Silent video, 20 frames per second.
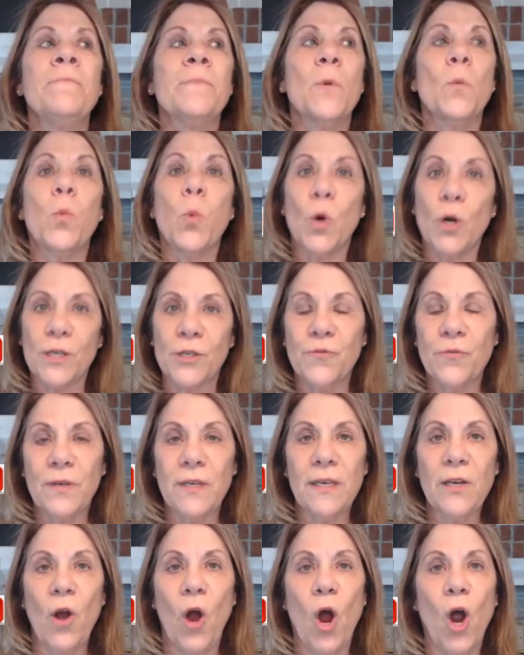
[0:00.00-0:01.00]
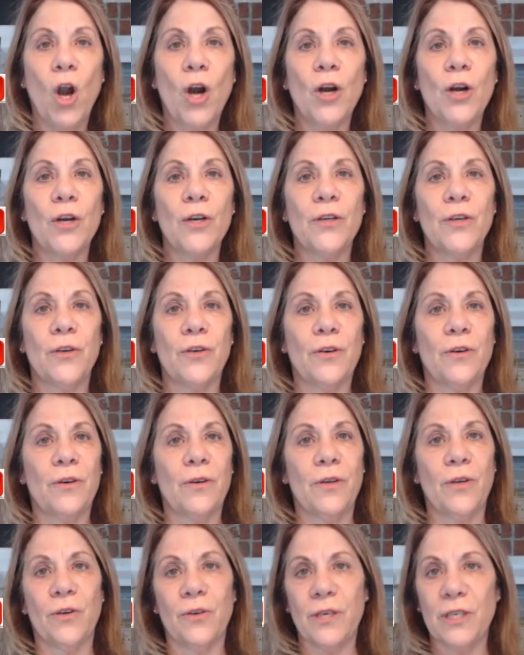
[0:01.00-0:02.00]
worked really hard.
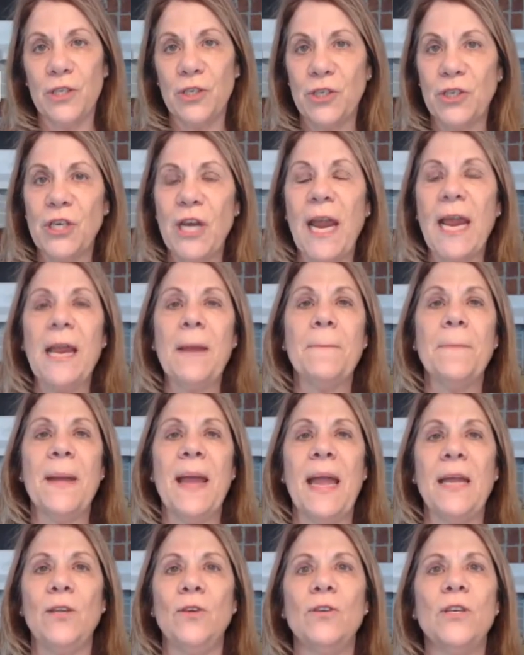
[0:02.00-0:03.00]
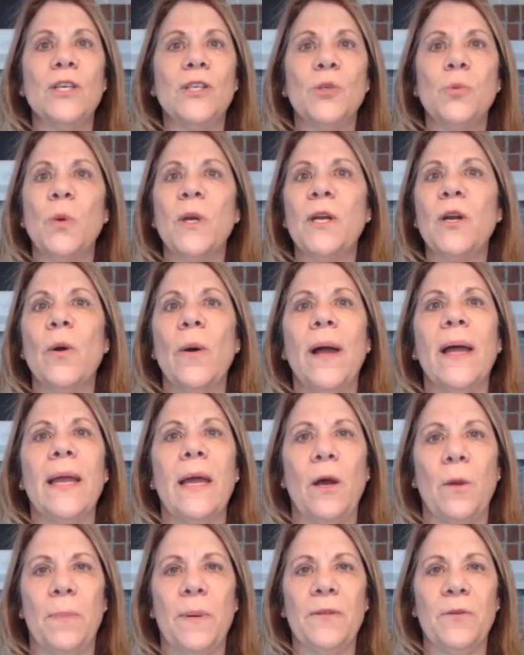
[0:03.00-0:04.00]
You're you're in shape, and you just want to go out
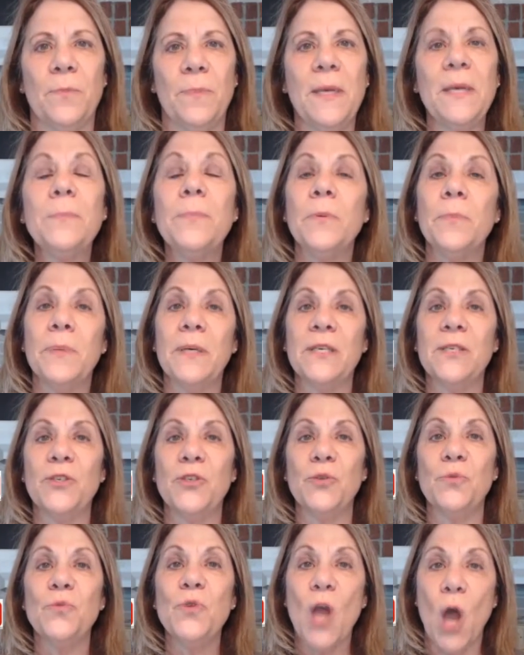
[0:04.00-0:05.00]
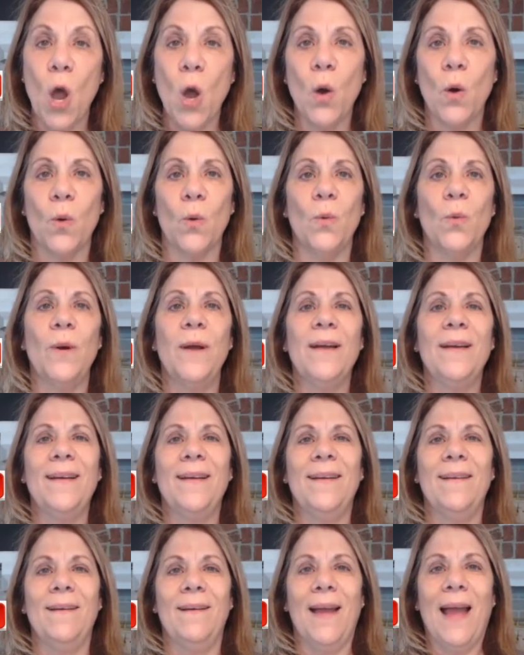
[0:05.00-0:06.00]
and help other people because you know
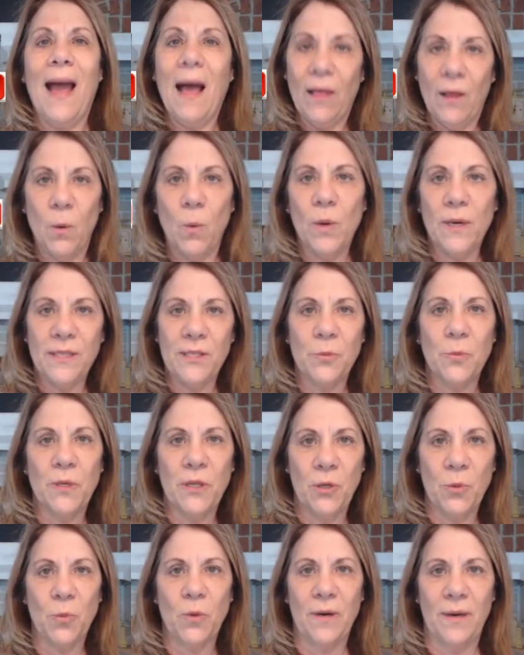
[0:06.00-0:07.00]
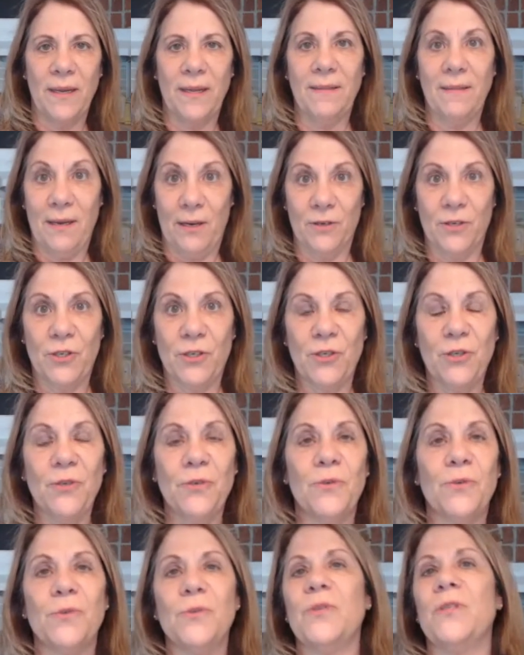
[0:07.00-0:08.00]
how it was when you were in their
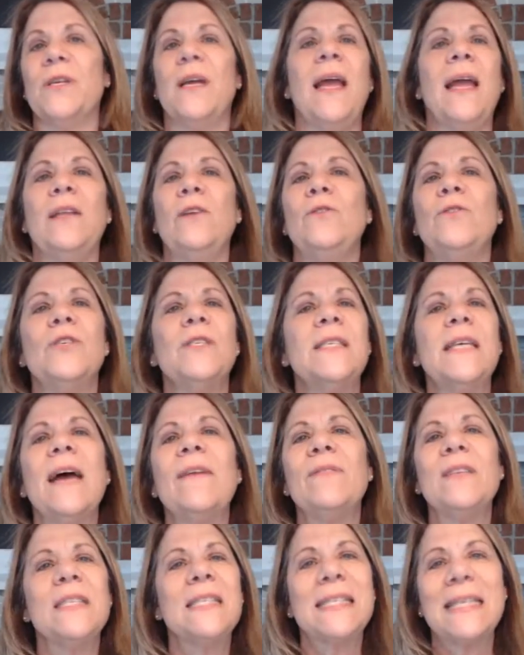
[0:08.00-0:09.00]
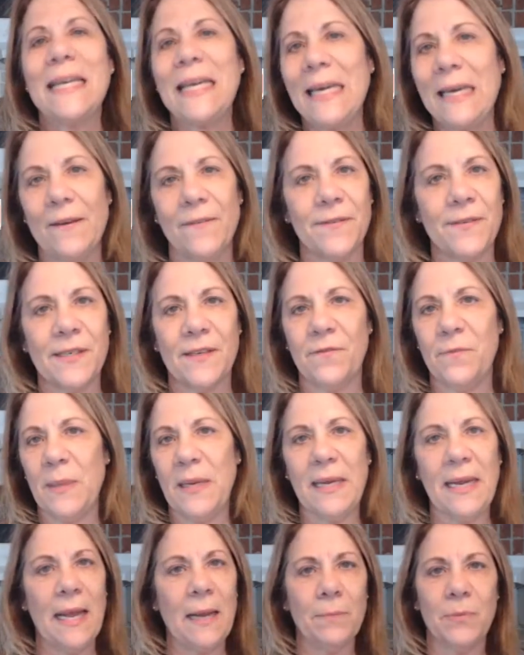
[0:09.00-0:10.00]
shoes, and you just have this gift of
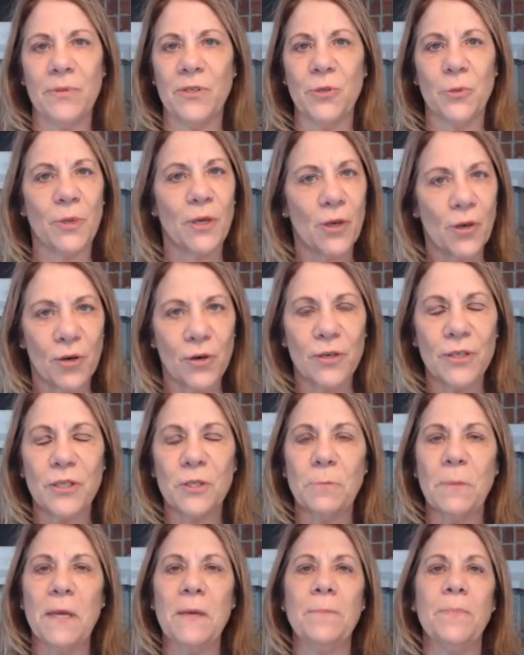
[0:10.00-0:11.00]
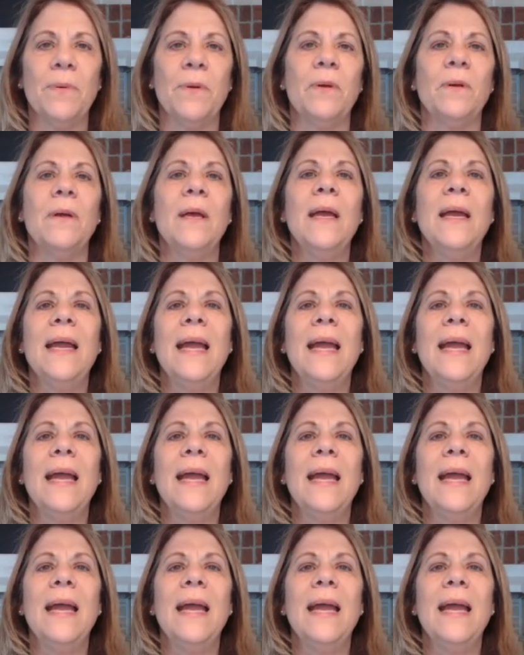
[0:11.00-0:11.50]
being able to encourage people